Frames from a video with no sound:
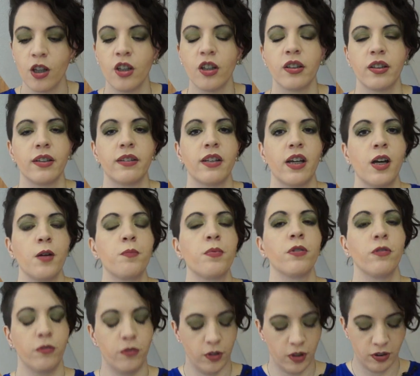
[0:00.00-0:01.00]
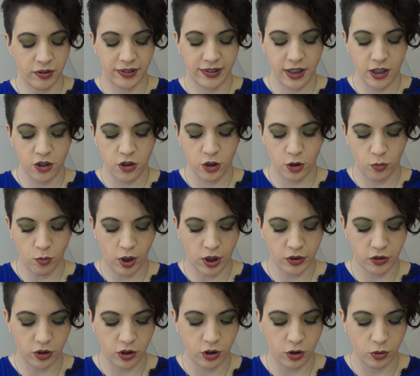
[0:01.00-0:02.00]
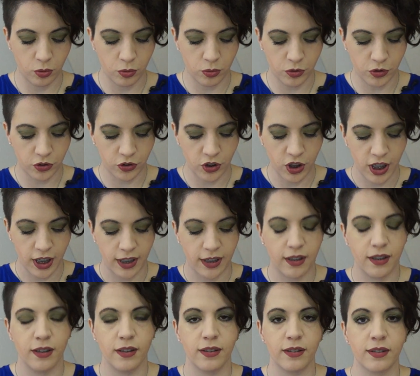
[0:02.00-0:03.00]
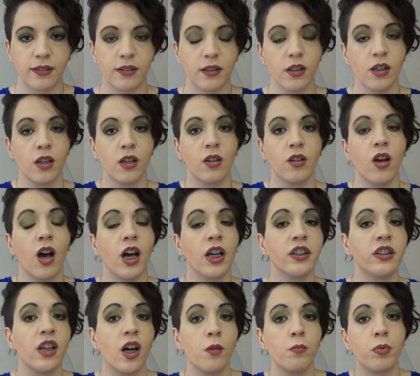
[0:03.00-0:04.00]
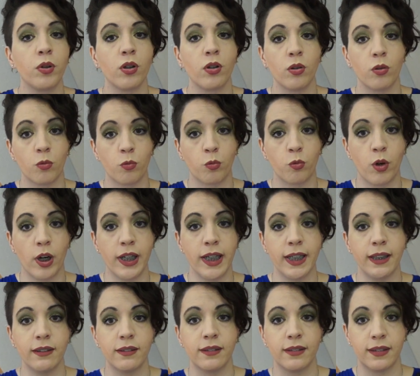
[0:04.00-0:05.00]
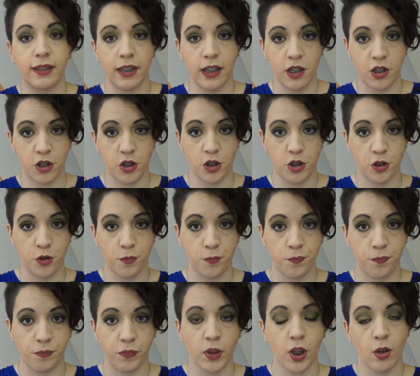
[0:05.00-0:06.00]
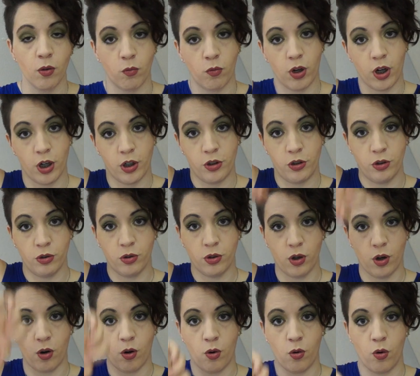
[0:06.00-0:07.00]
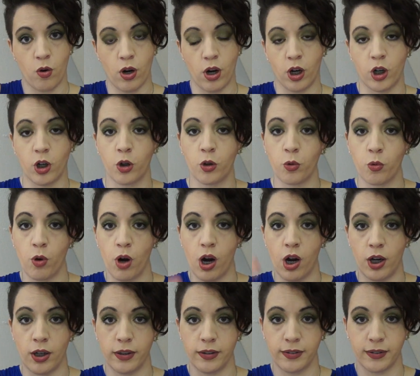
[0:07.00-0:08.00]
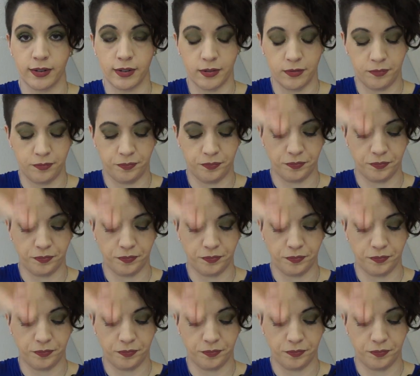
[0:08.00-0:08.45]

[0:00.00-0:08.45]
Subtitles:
The type of stitch you want to use is a double running stitch where you go across.